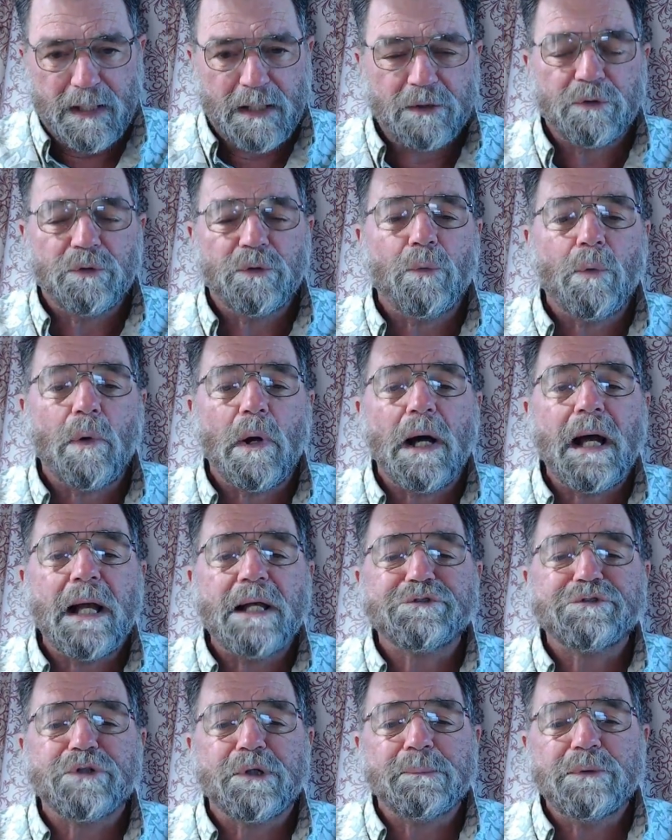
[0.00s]
I don't know
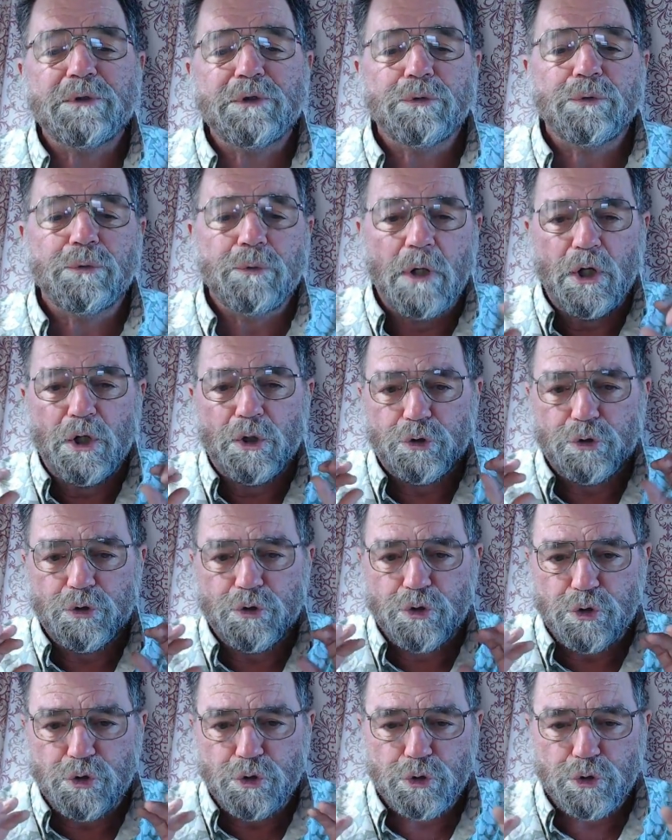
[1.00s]
why some of you
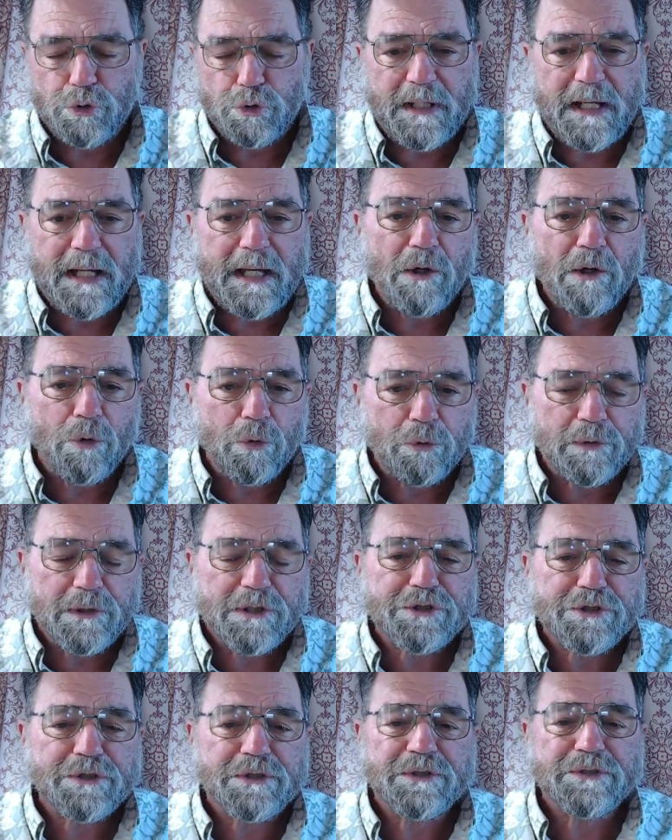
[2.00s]

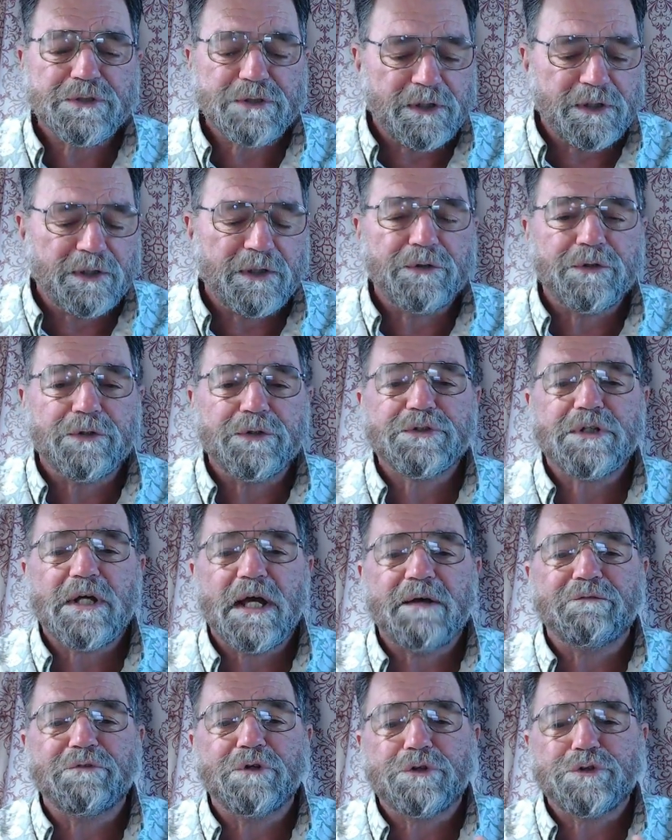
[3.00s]
Judeo-Christians and others
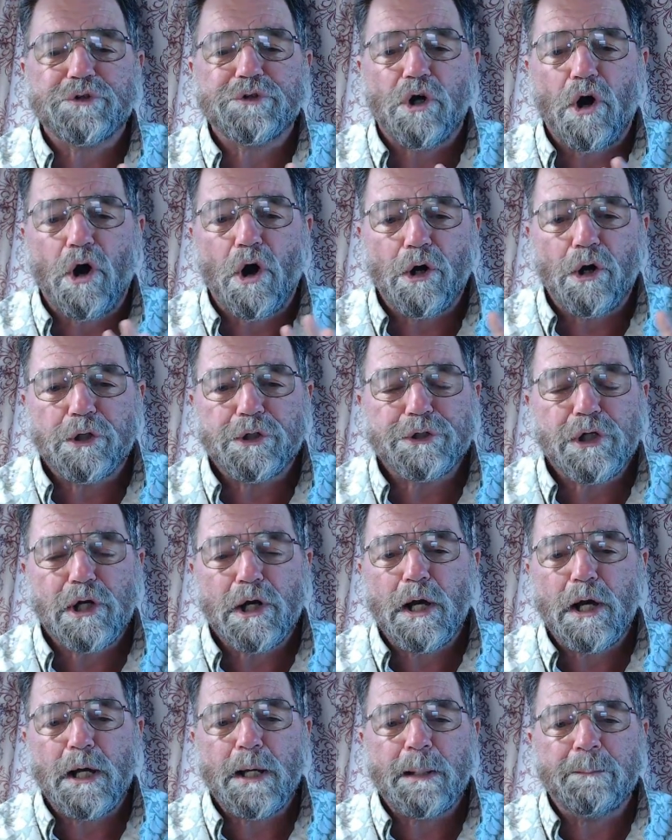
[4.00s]
have such a hard
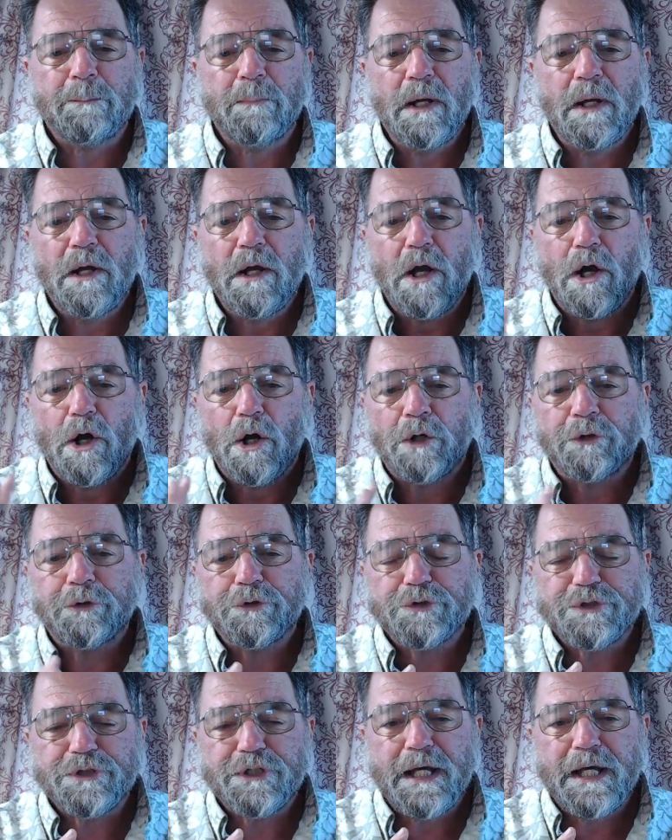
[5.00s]
time
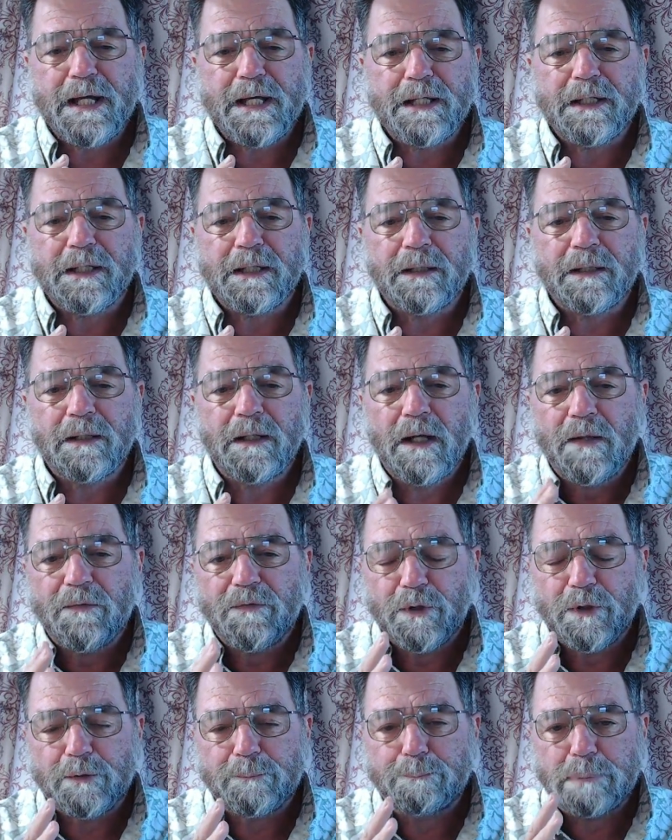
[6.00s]
understanding
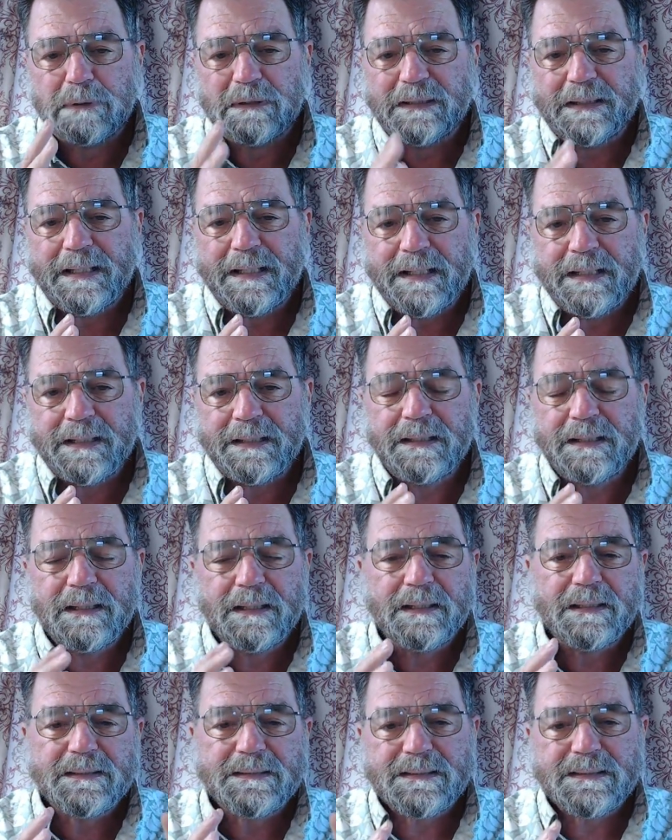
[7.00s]
the plain,
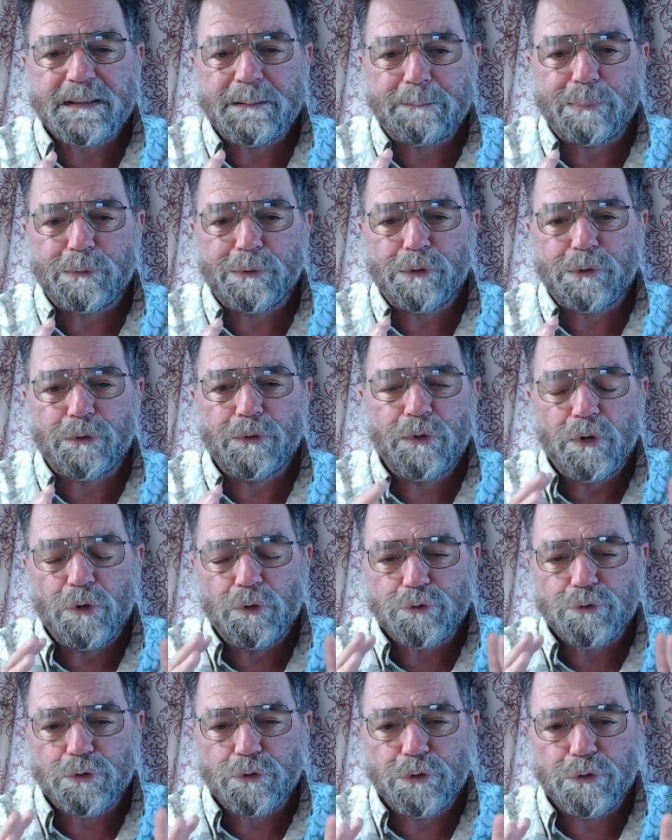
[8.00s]
simple
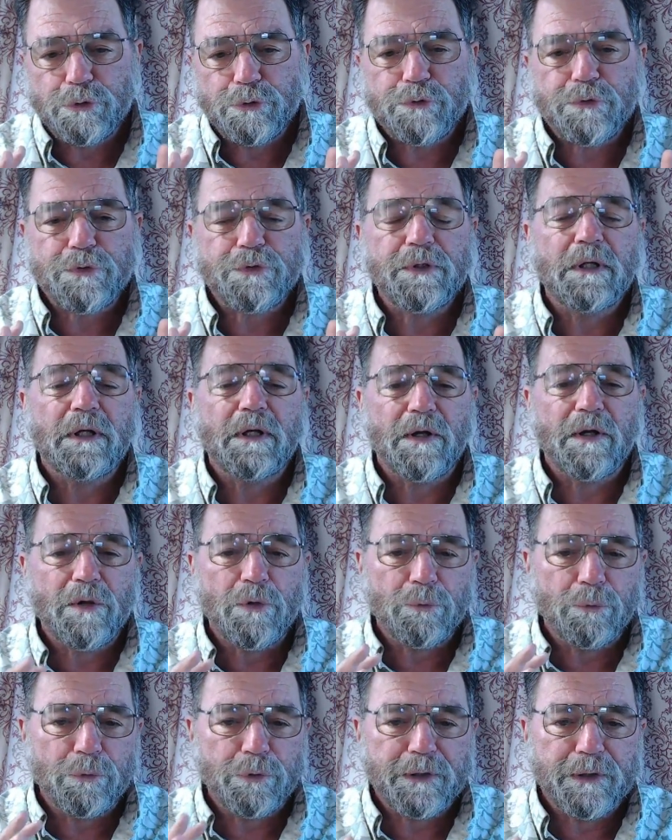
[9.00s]
truth
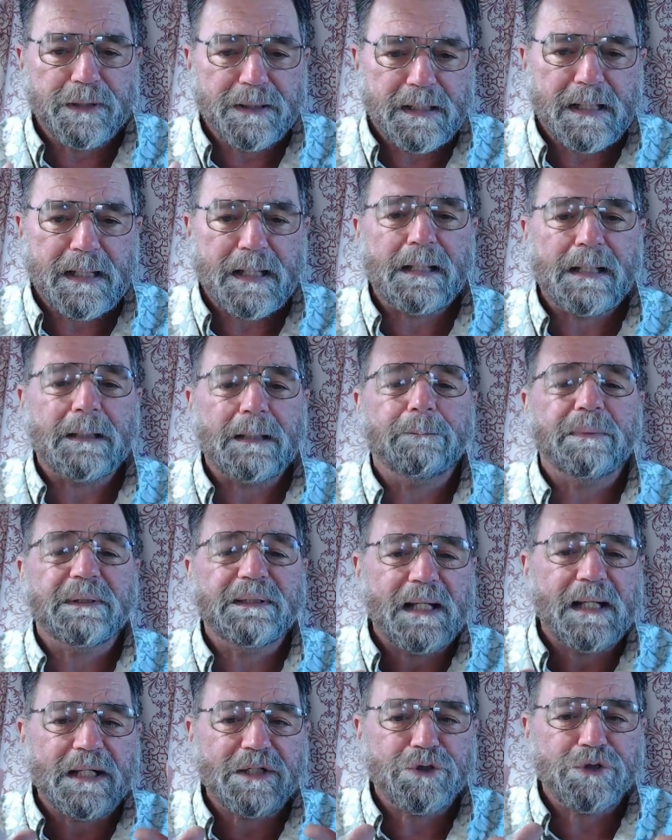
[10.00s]
of the Word of God.
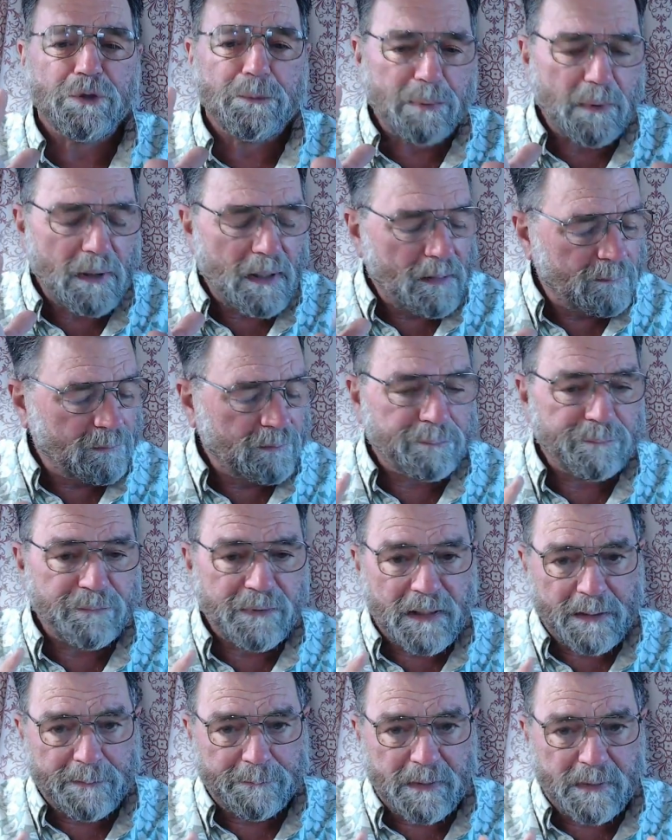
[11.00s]
But that's your problem,
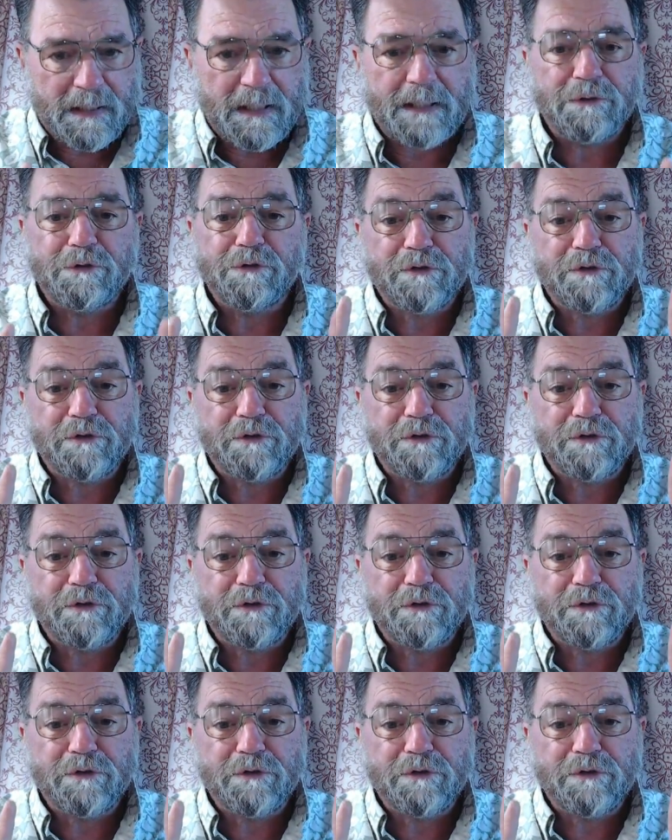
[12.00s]
not mine.